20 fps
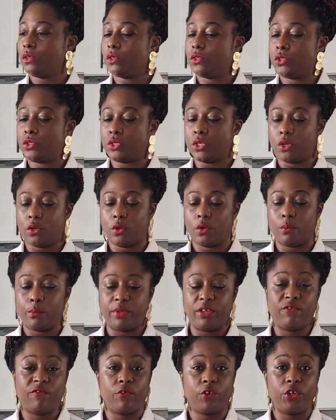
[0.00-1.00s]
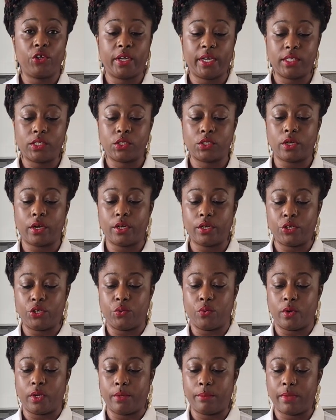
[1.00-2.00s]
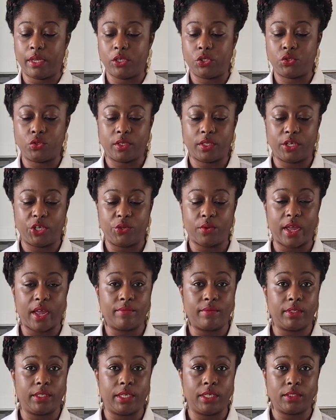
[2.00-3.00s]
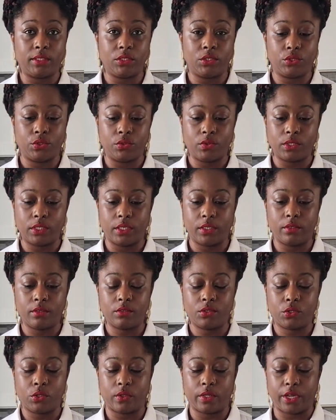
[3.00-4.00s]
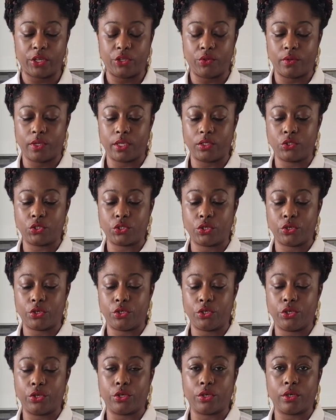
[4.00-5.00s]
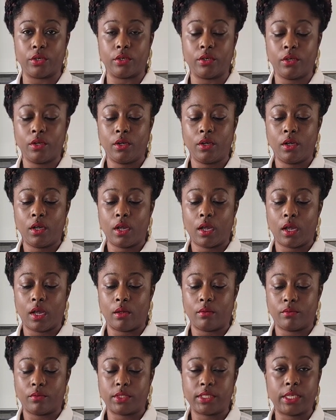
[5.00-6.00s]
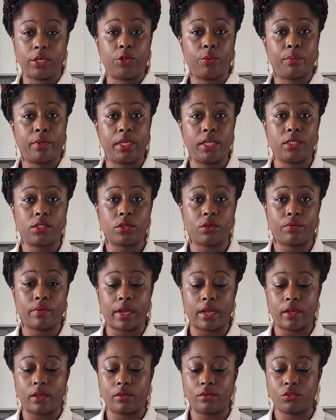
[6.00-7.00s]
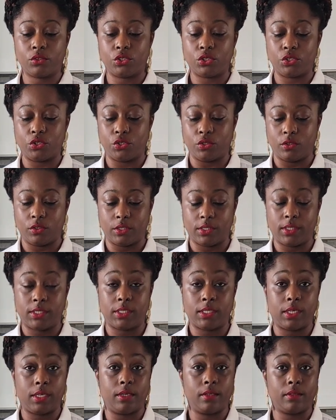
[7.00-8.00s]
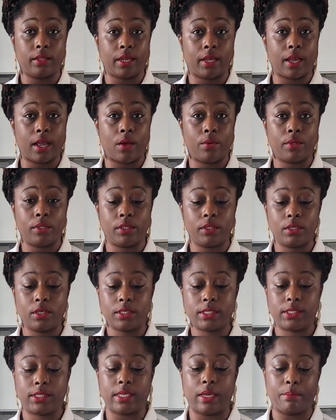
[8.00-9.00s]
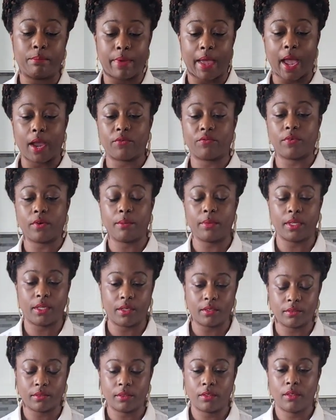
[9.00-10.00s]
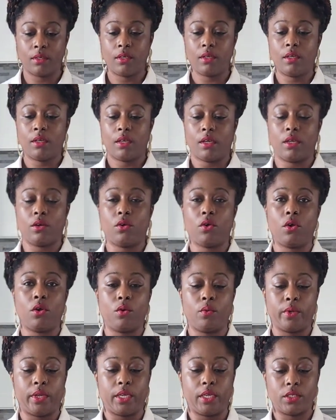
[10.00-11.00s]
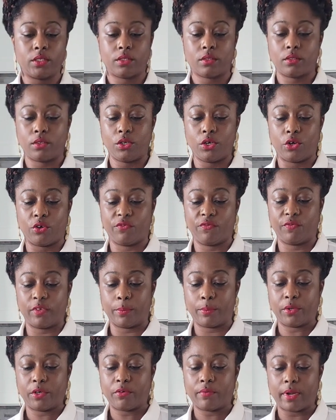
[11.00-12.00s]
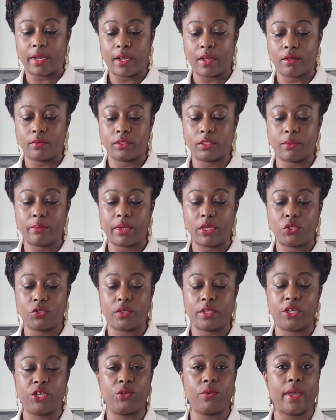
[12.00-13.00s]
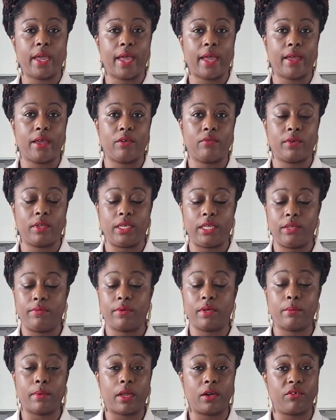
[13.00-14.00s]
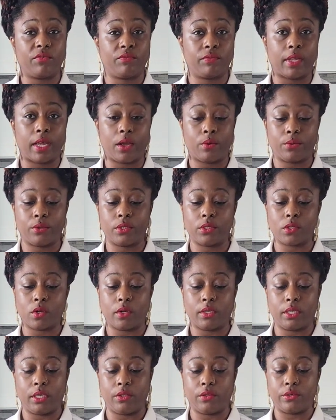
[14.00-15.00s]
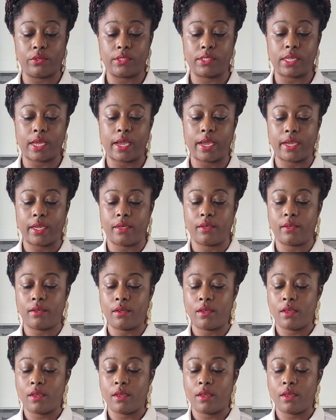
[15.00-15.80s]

So before you get started, you want to make sure that you have a Lazy Susan so that you can turn your centerpiece around to see like how it looks, step back from it, and always, flip it around to make sure that you have an even amount of flowers on either side.